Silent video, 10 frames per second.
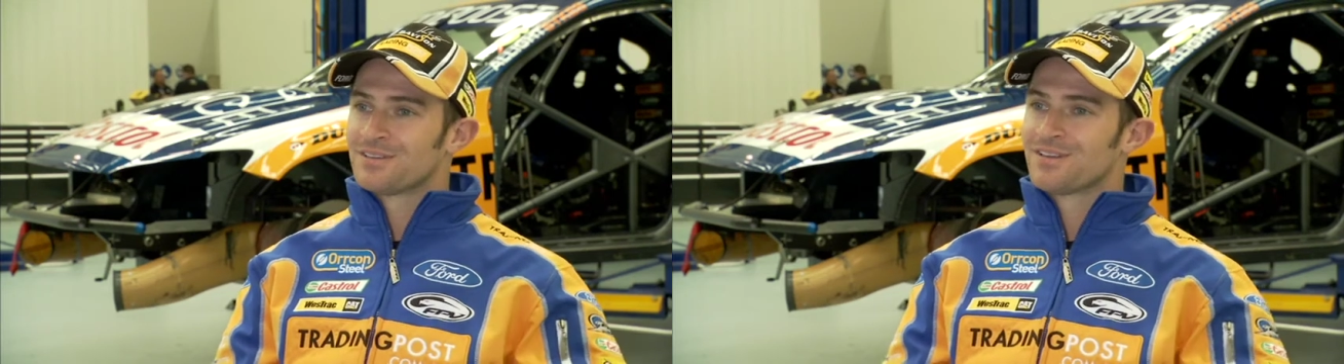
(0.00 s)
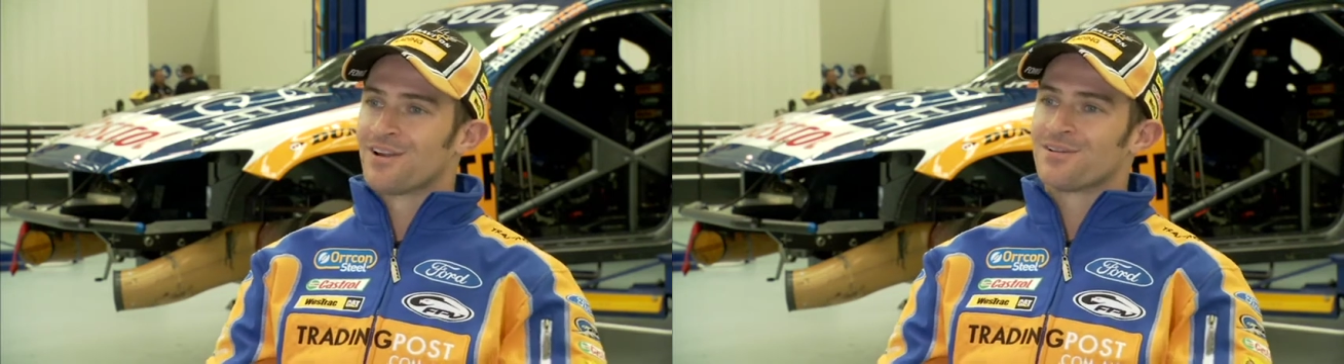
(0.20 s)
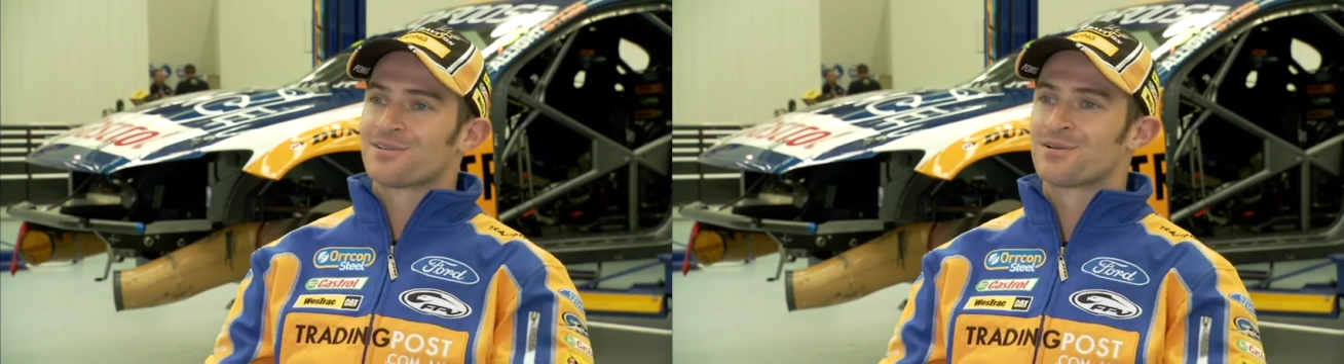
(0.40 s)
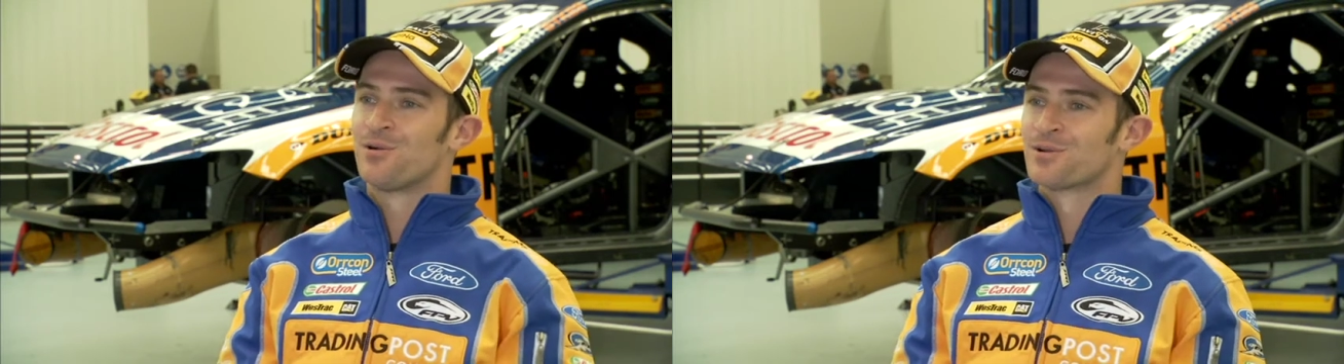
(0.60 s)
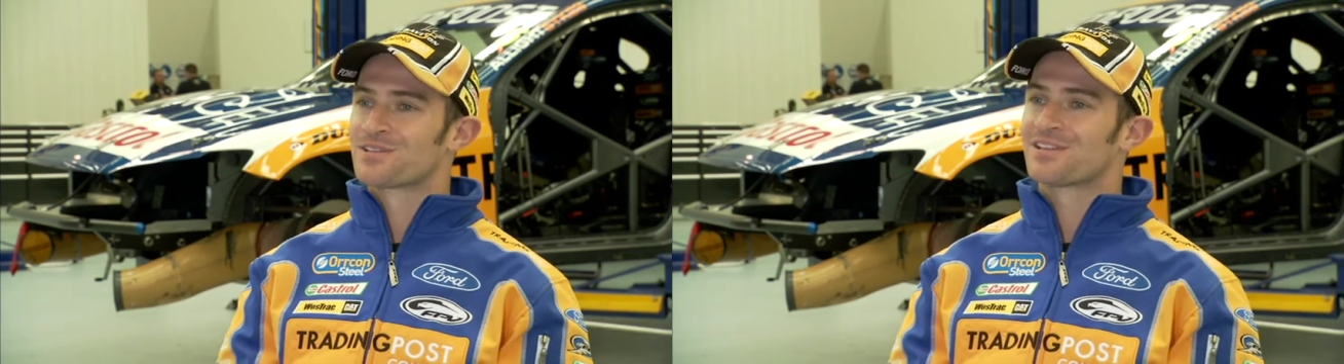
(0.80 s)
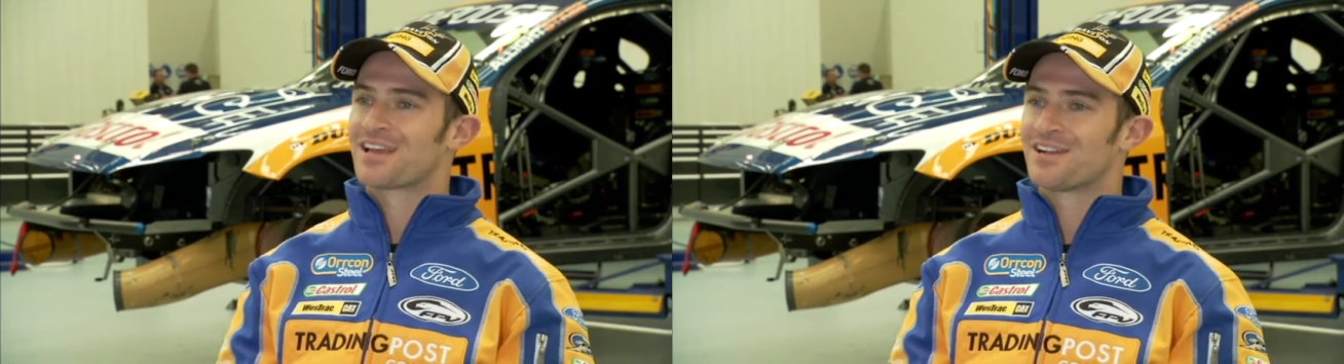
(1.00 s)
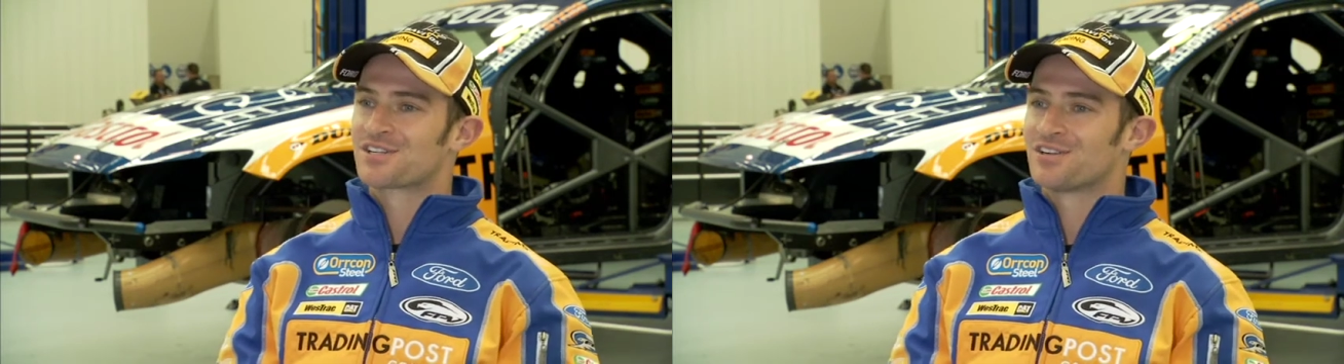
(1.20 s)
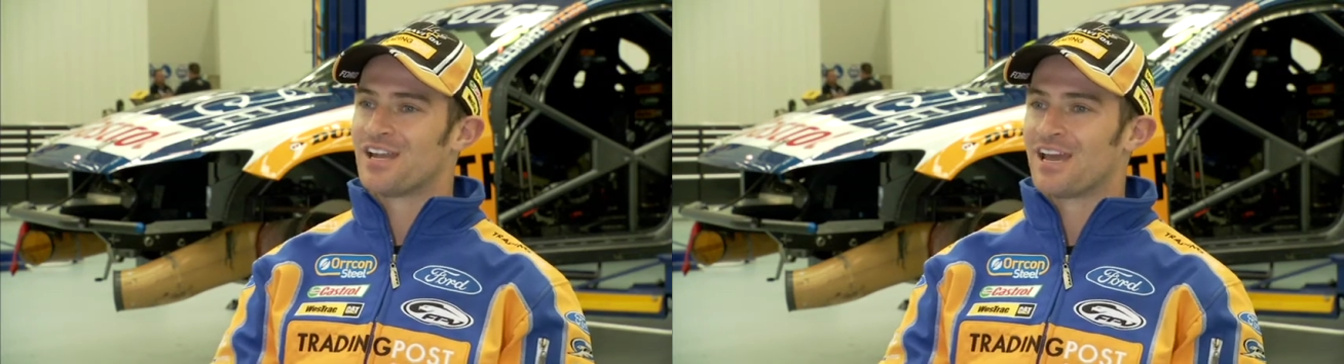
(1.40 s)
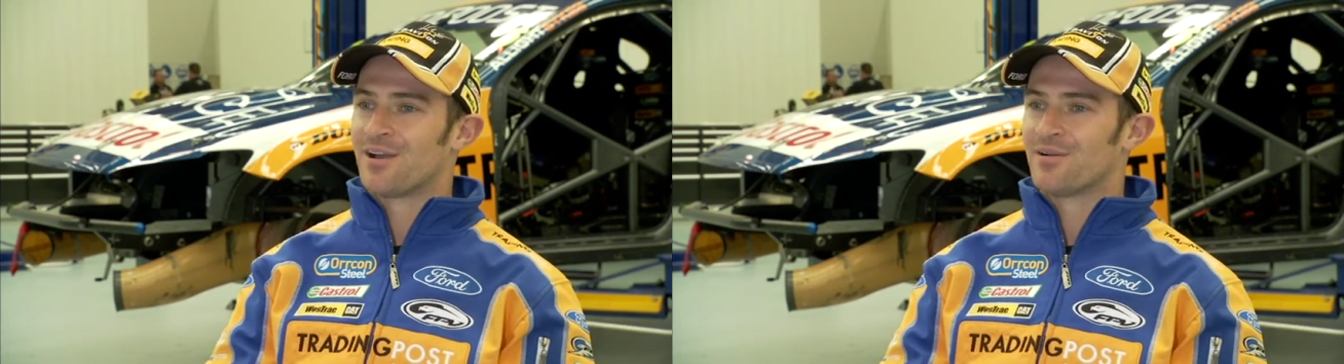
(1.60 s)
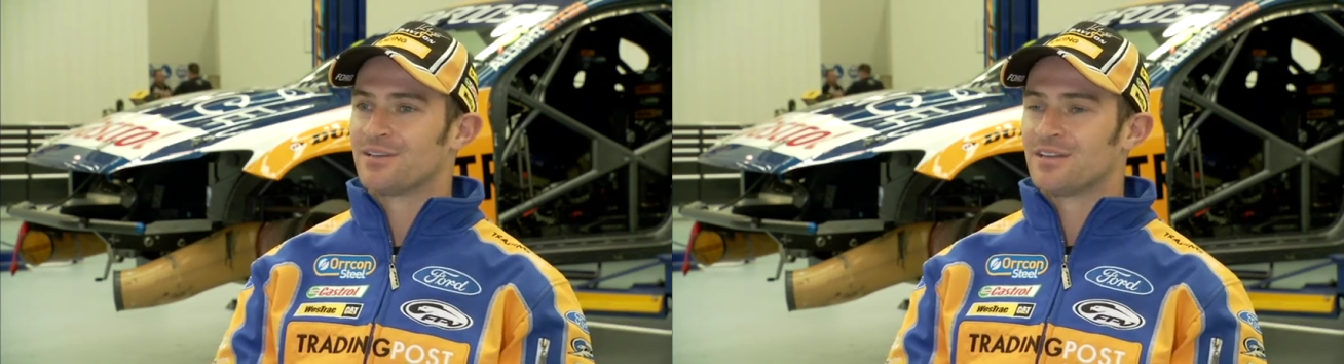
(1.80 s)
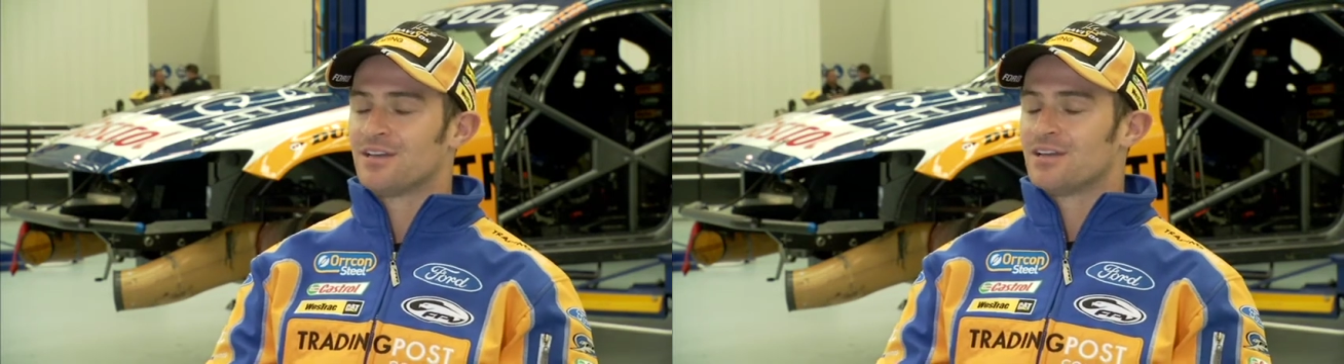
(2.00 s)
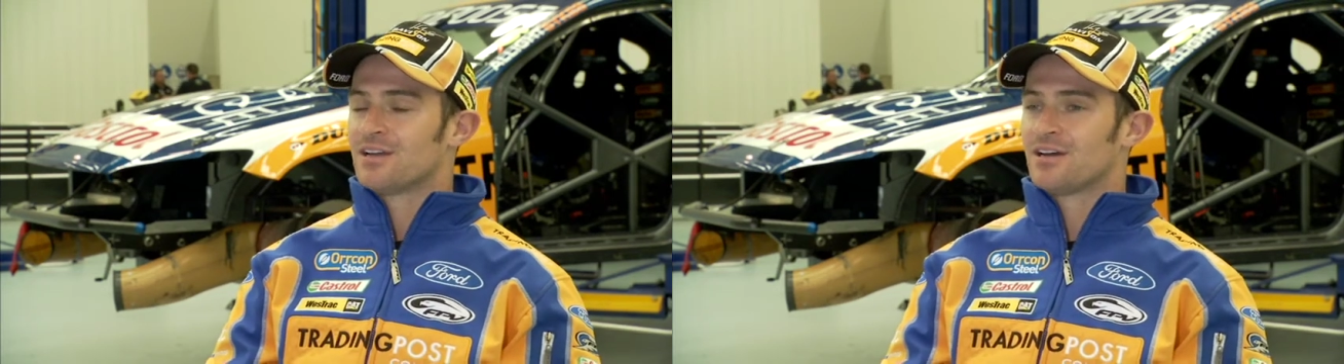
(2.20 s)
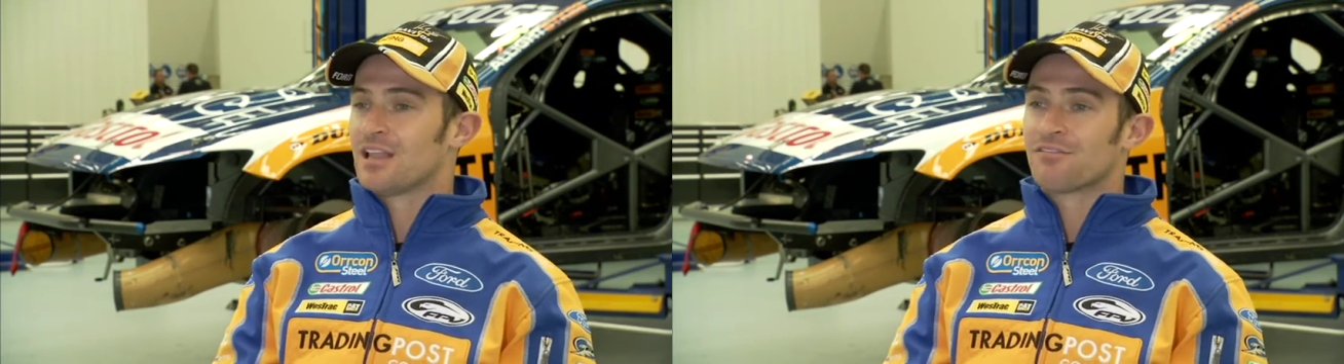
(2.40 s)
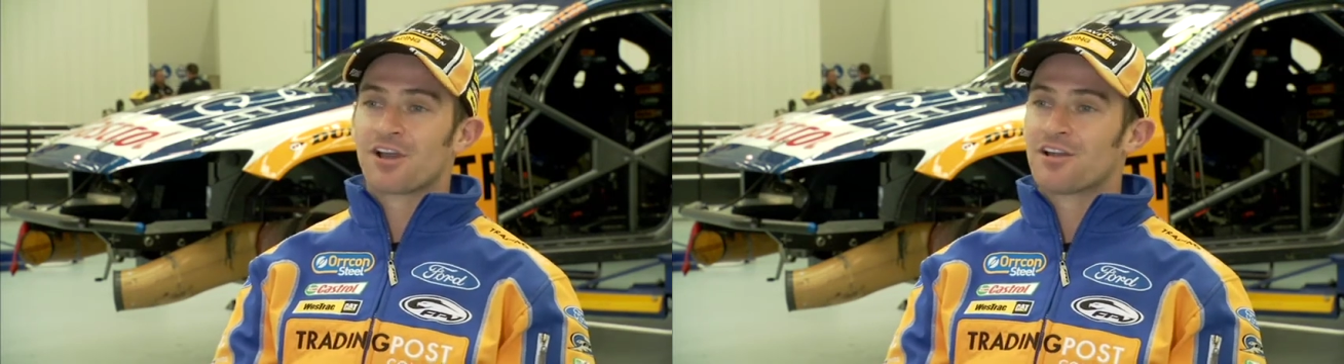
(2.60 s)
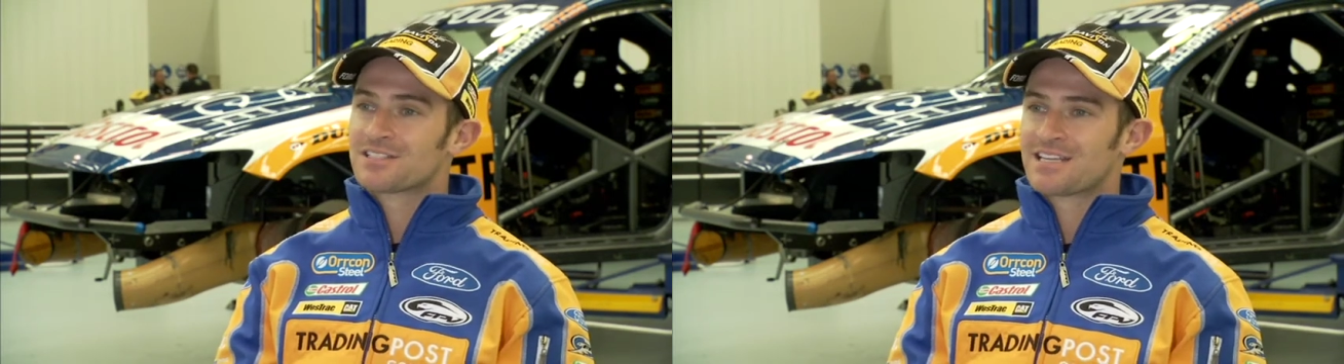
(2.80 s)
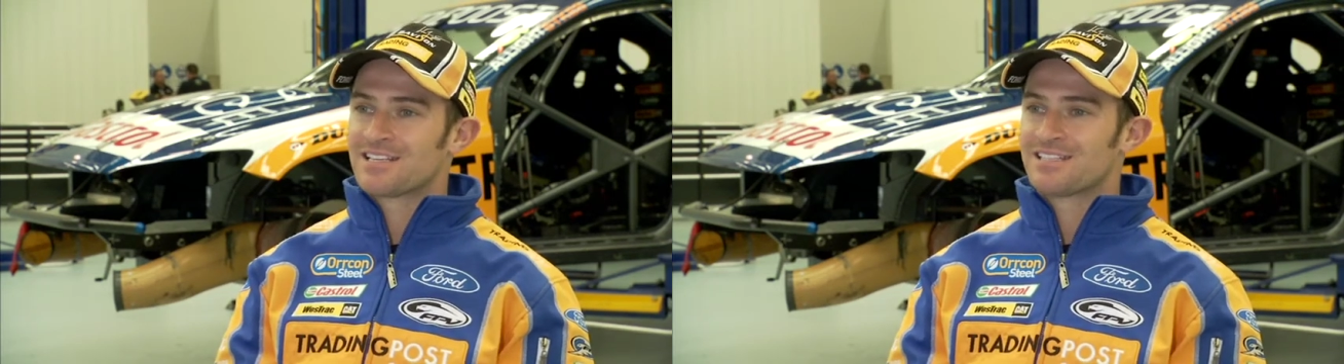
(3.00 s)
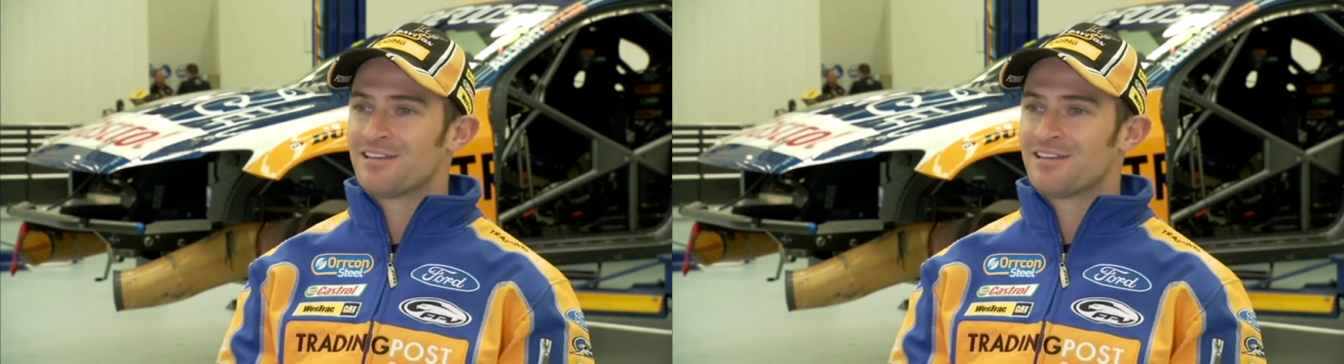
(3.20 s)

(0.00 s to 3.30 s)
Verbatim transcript: you know, corners of the country now, and I love going to Tassie.